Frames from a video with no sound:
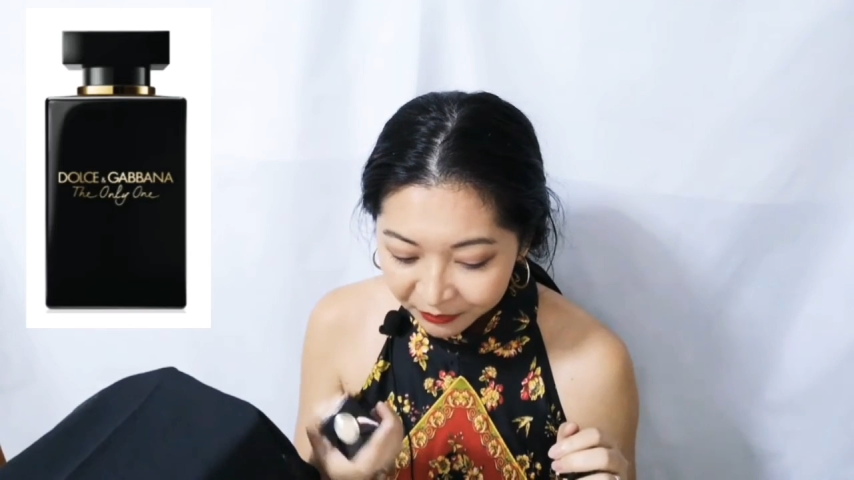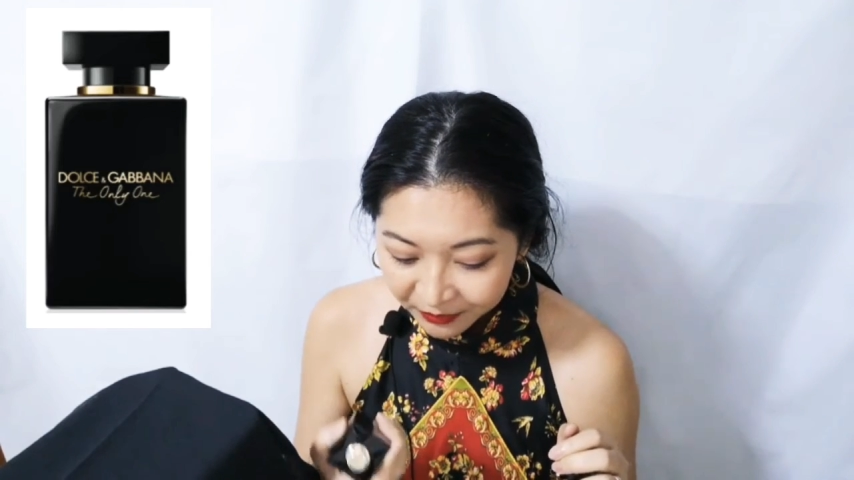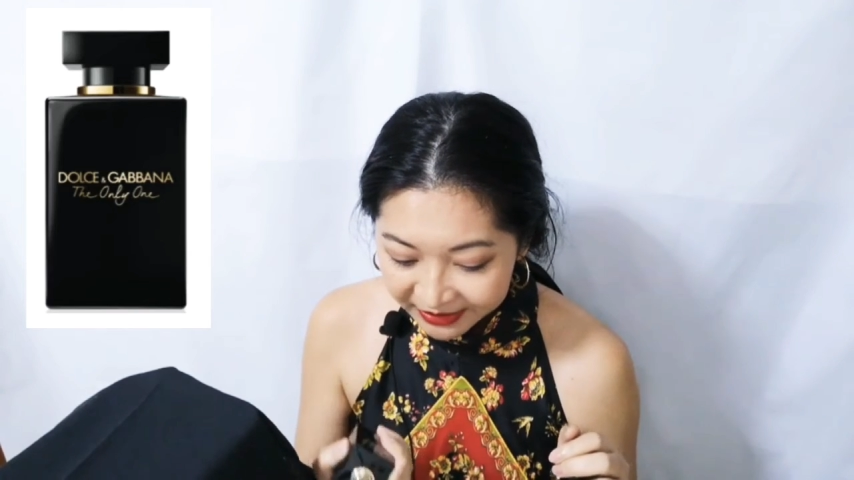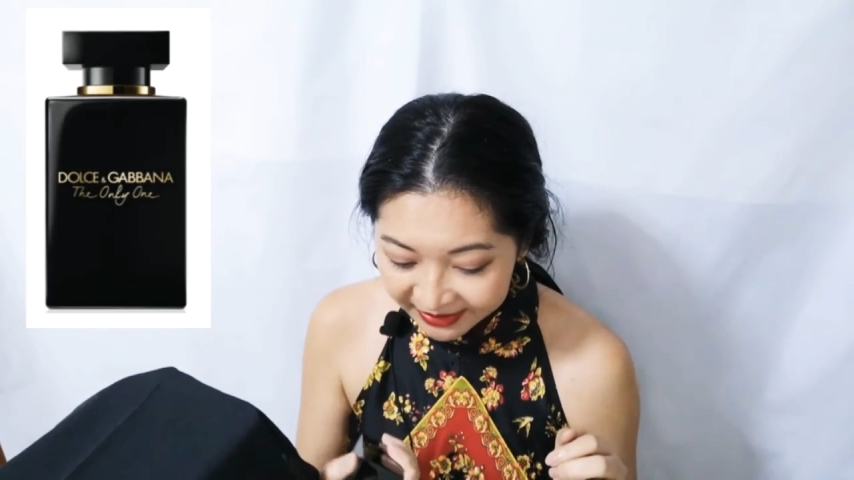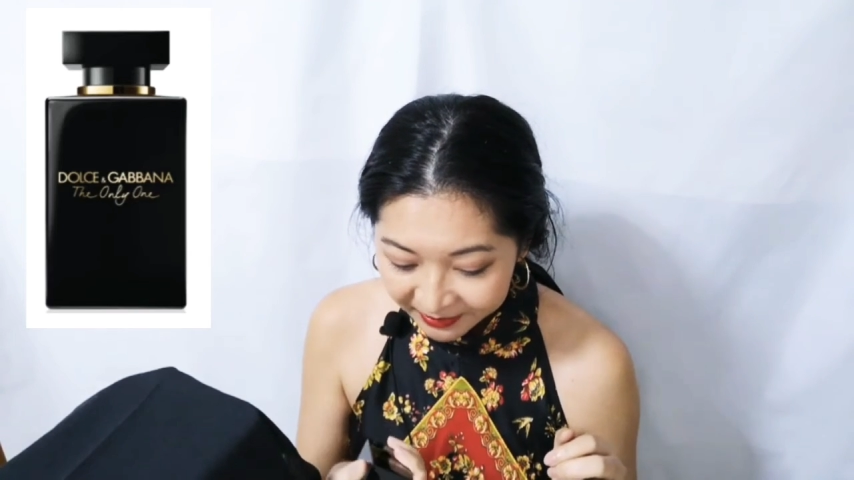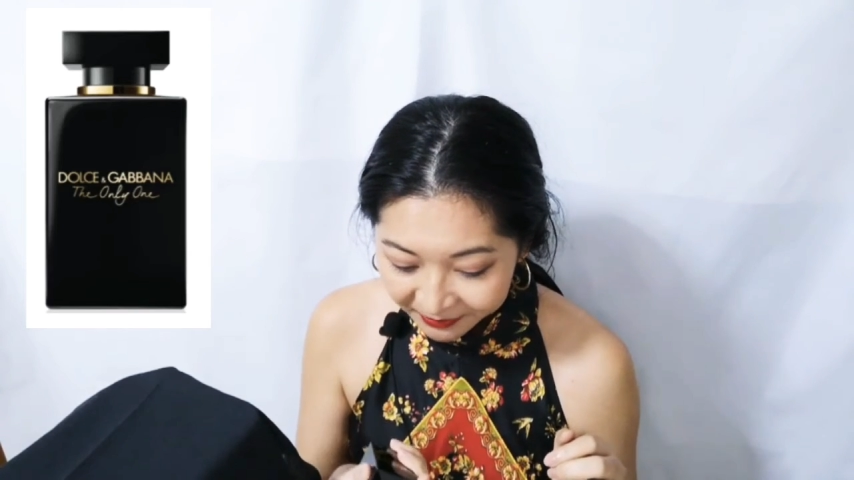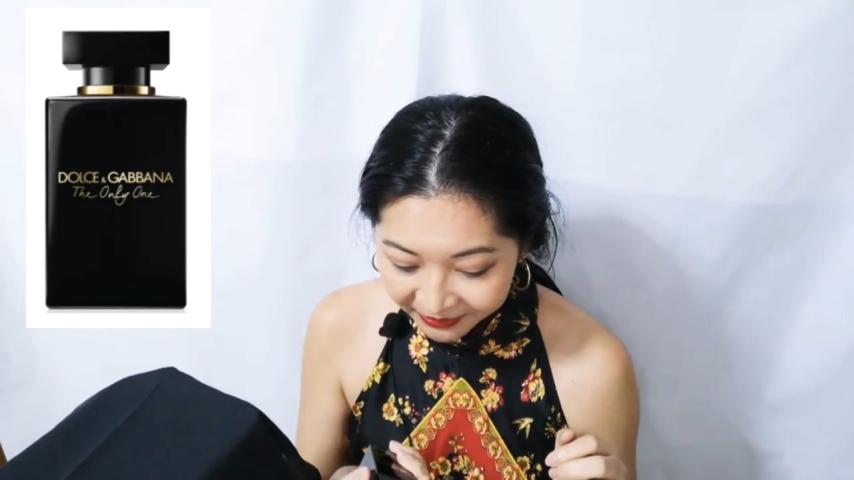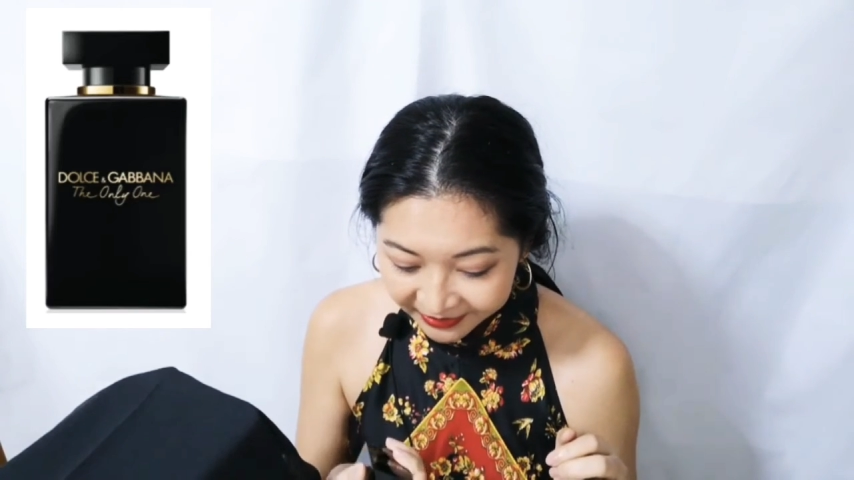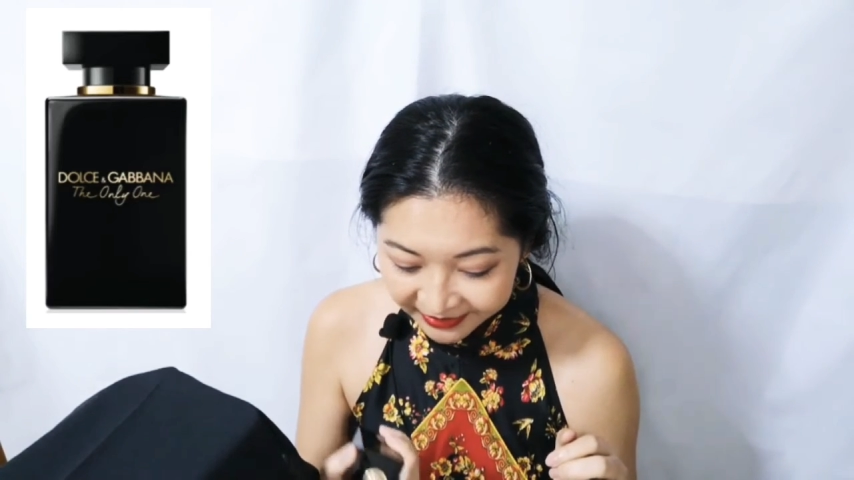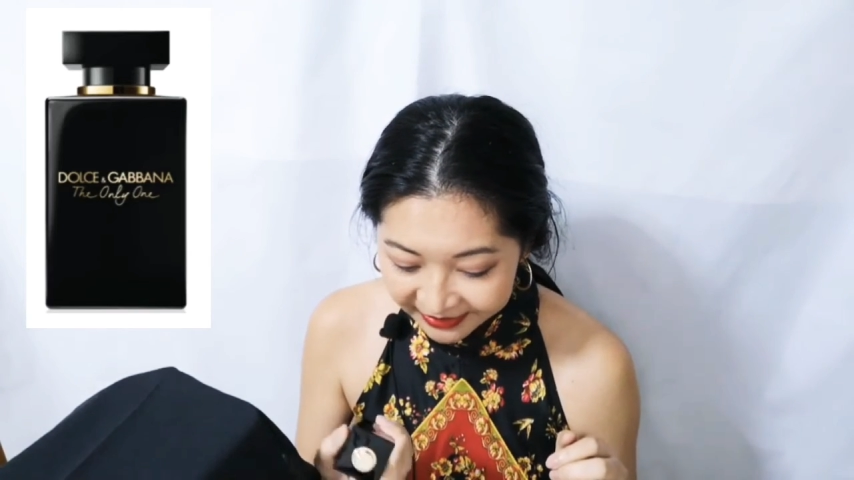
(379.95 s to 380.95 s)

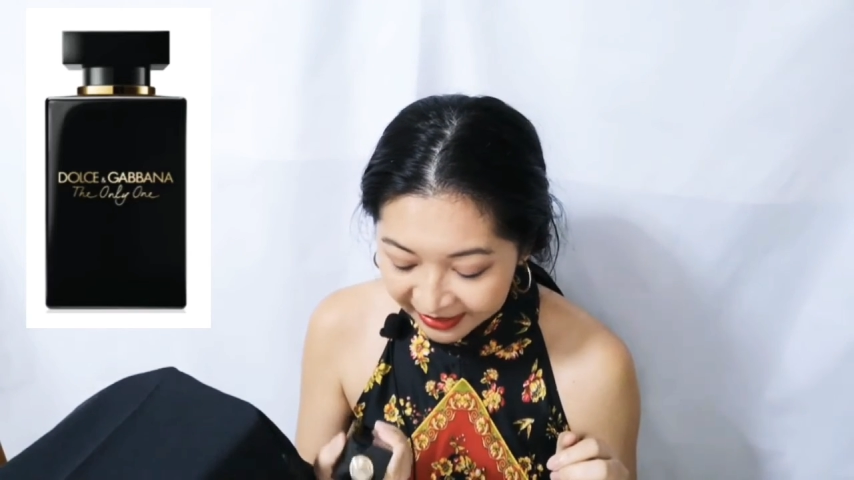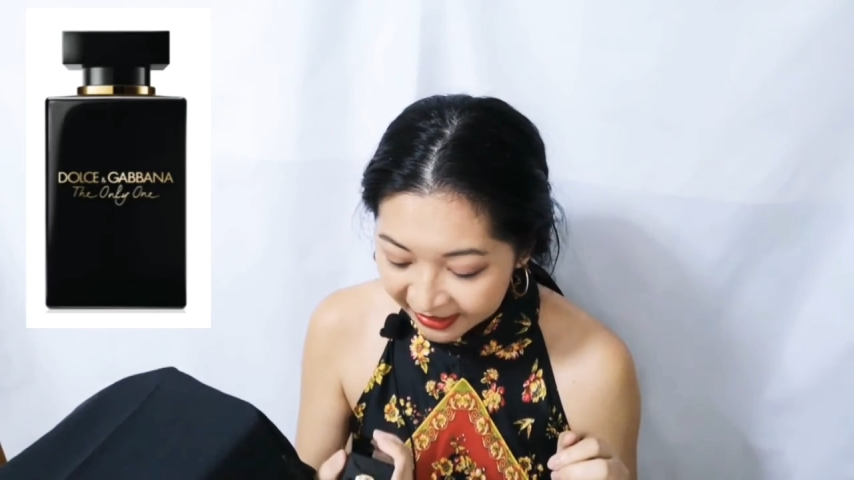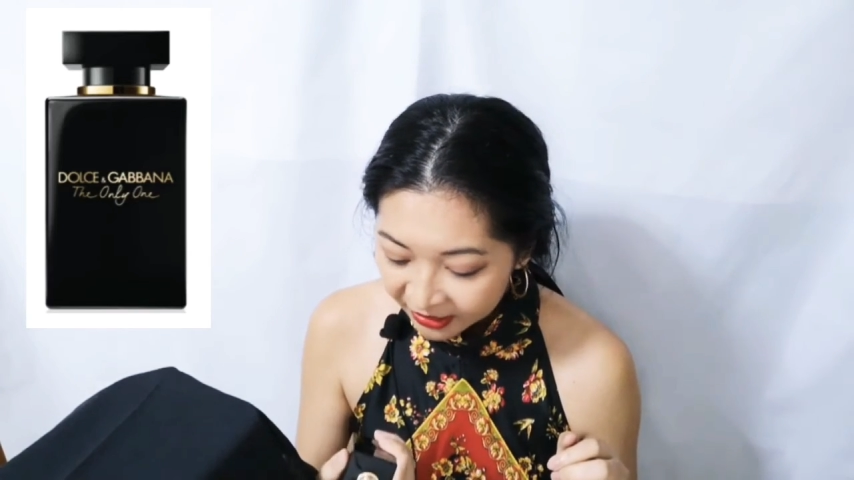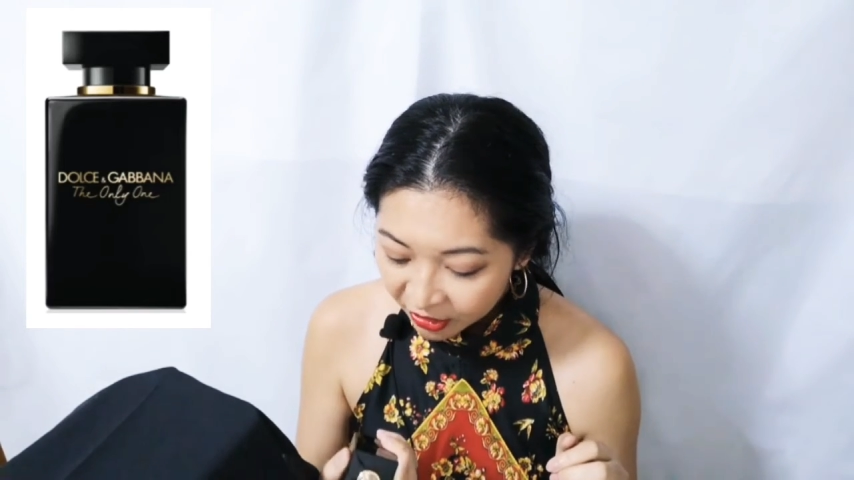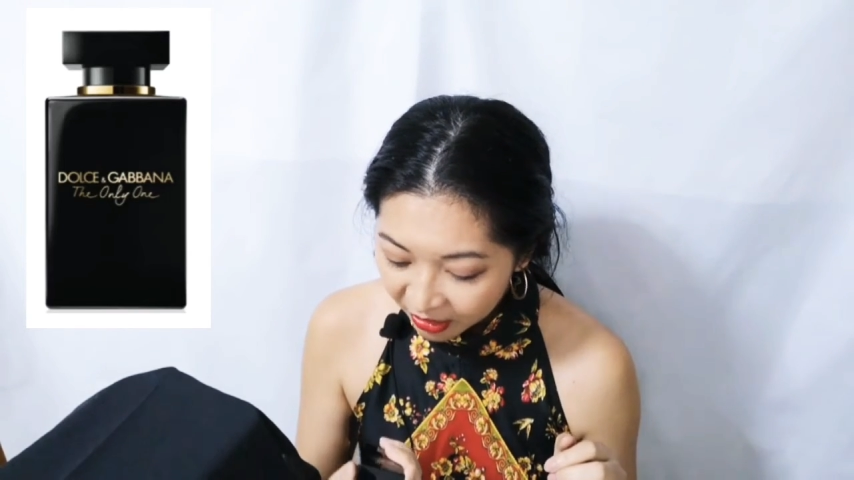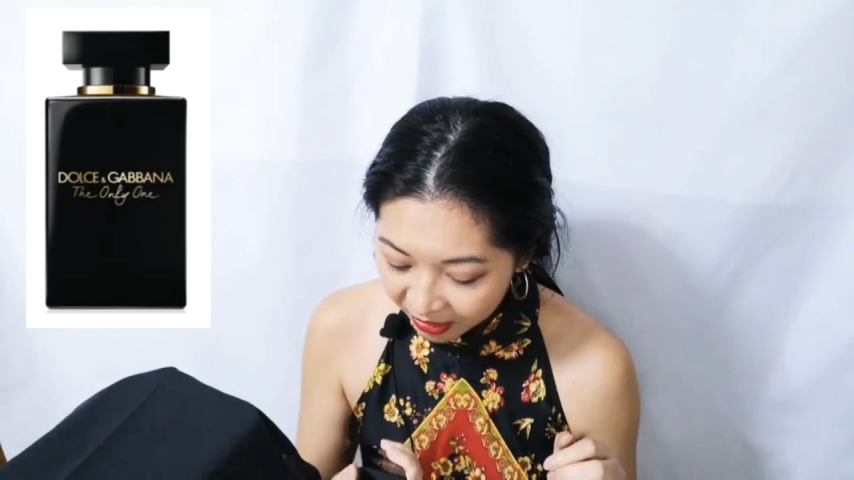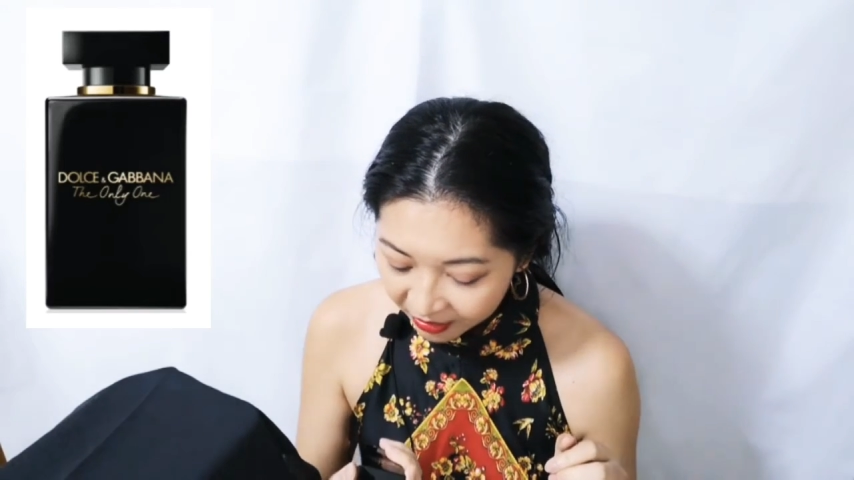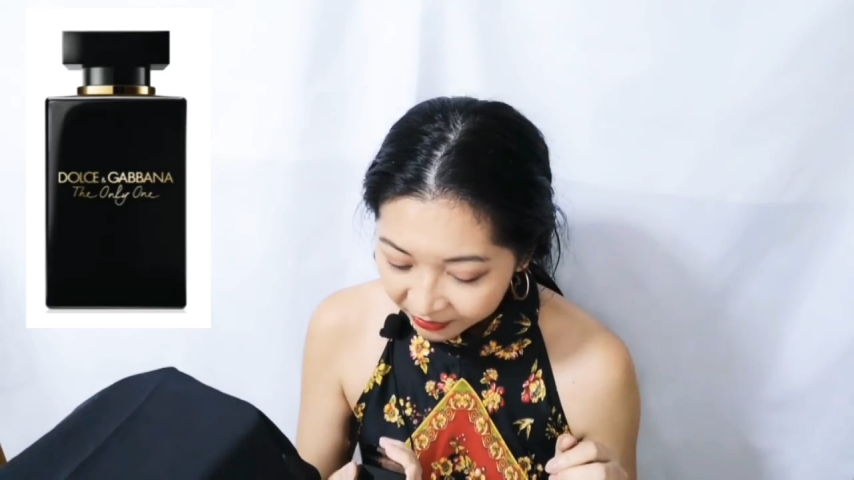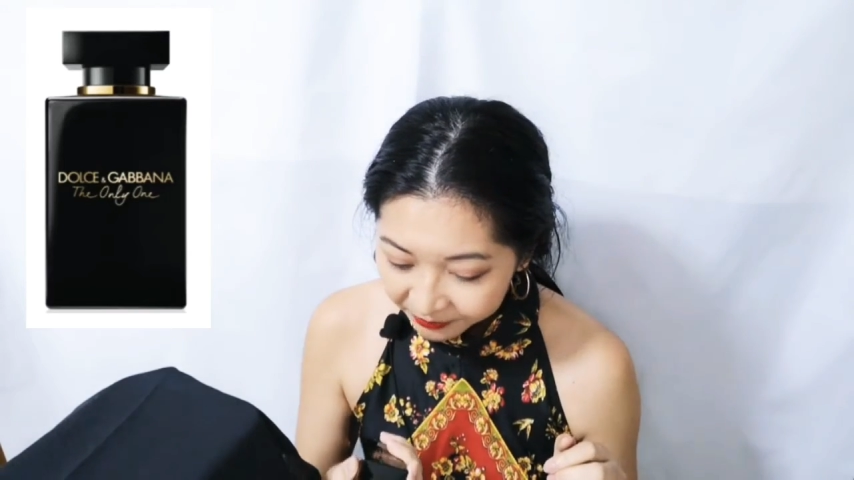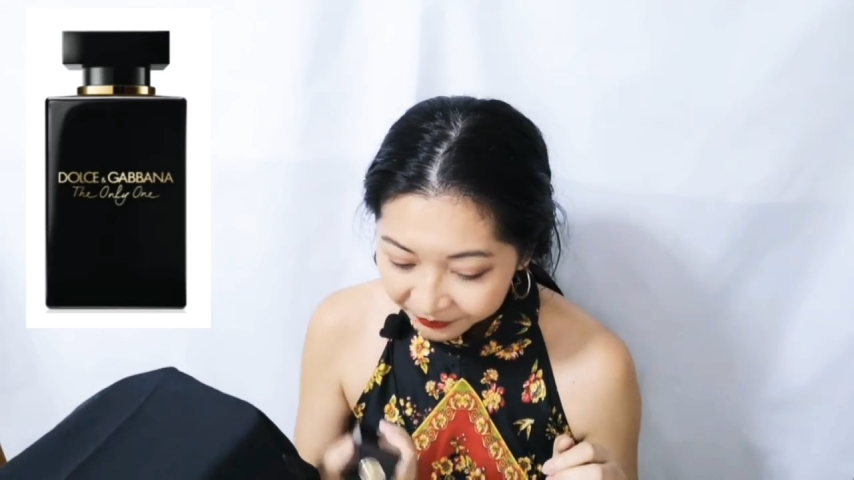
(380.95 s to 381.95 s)
resemblance at
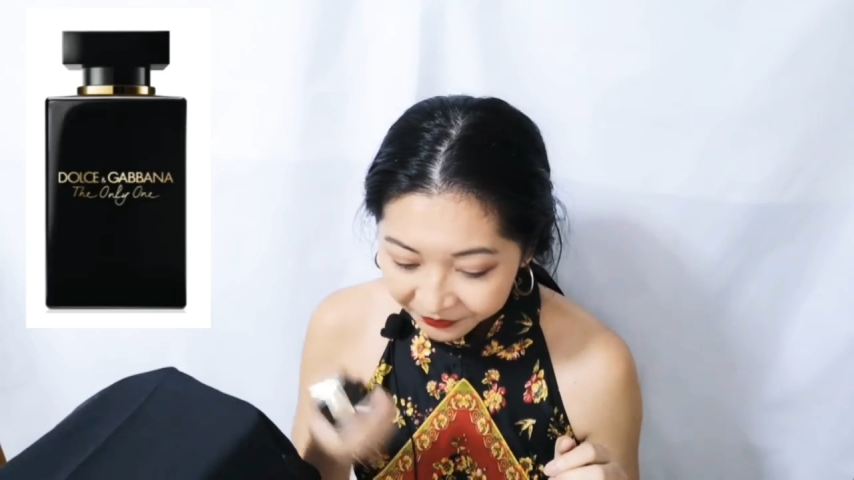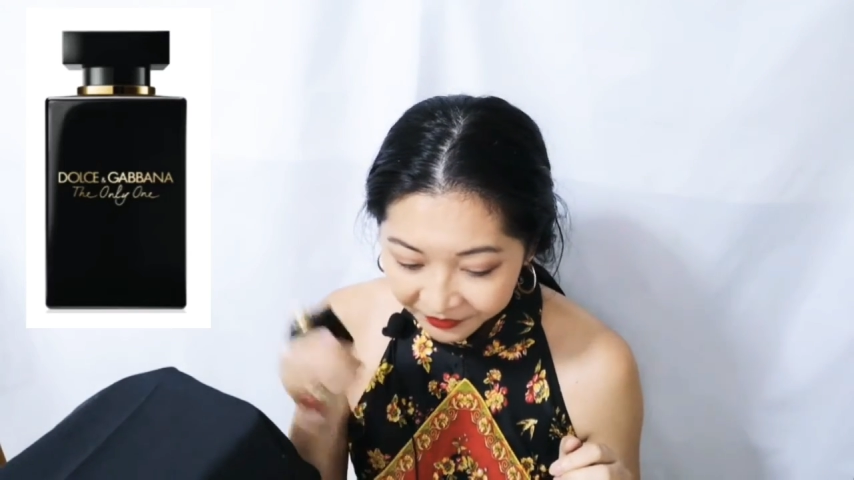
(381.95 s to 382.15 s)
all.